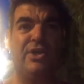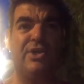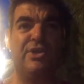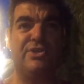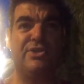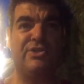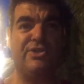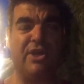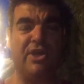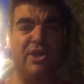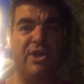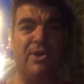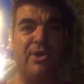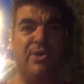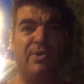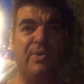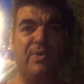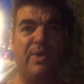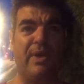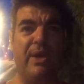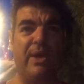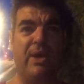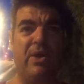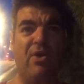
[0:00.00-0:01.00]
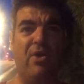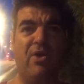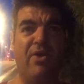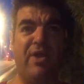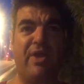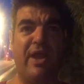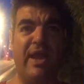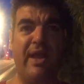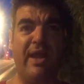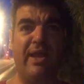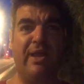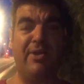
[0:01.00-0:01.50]
So on
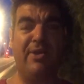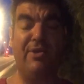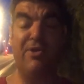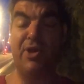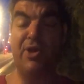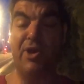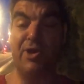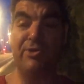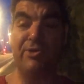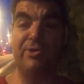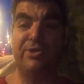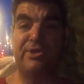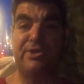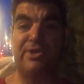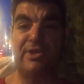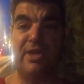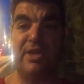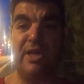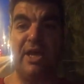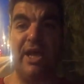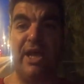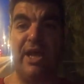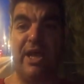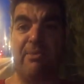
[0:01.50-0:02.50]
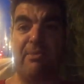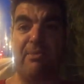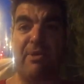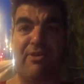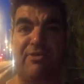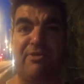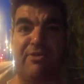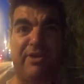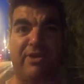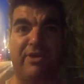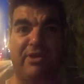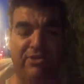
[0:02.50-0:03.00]
that note, I
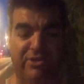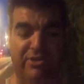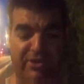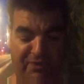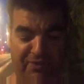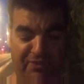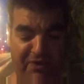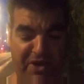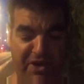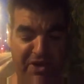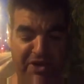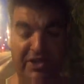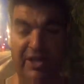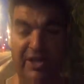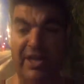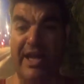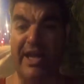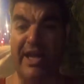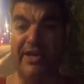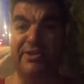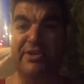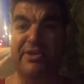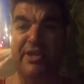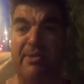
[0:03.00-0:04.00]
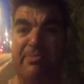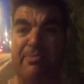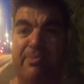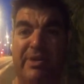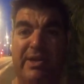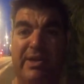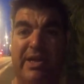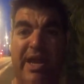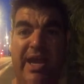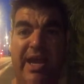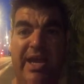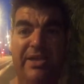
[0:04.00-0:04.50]
think I'll just finish the last couple
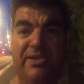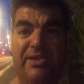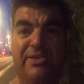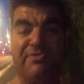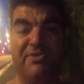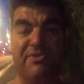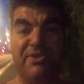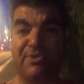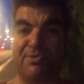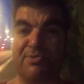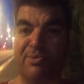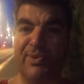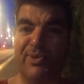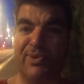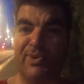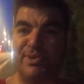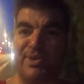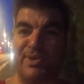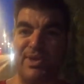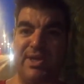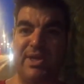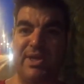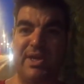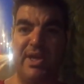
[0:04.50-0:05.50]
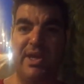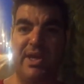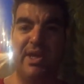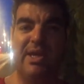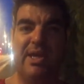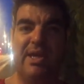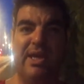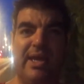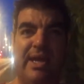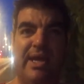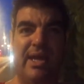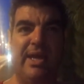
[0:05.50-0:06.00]
of Ks of this walk,
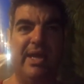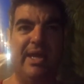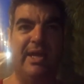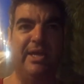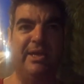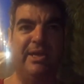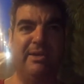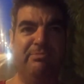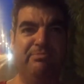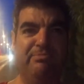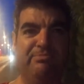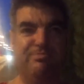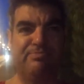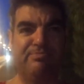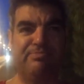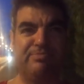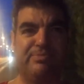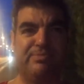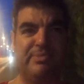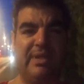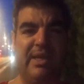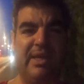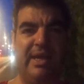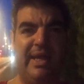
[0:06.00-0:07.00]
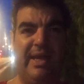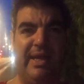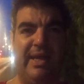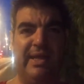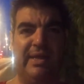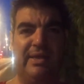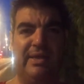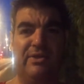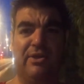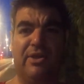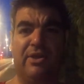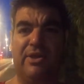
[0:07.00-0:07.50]
and
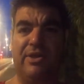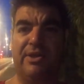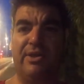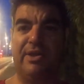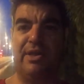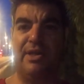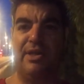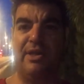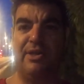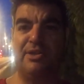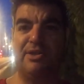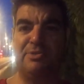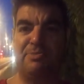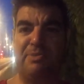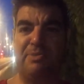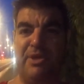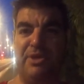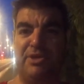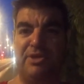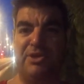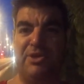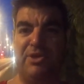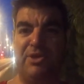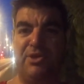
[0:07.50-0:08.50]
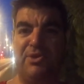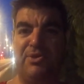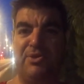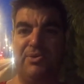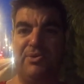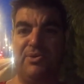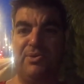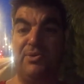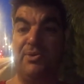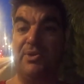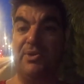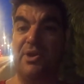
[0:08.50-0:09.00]
I'll speak to
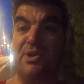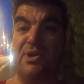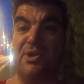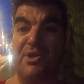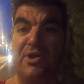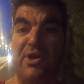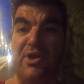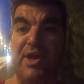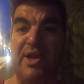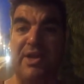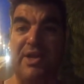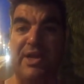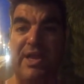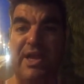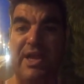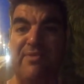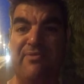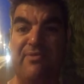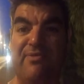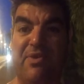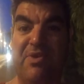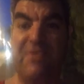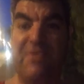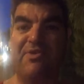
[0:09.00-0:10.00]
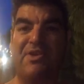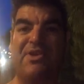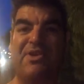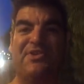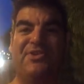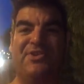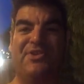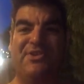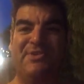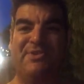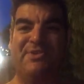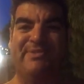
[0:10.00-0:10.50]
you all online again very
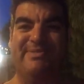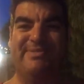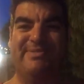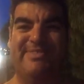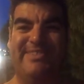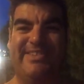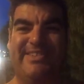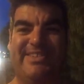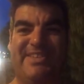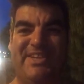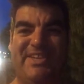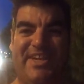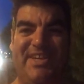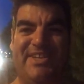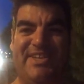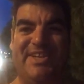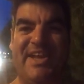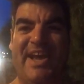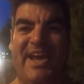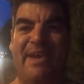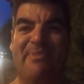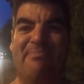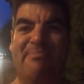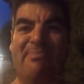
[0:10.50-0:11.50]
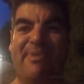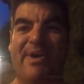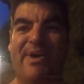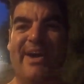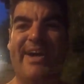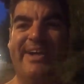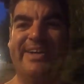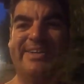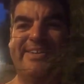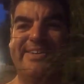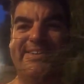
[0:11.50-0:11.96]
soon. Cheers now, bye.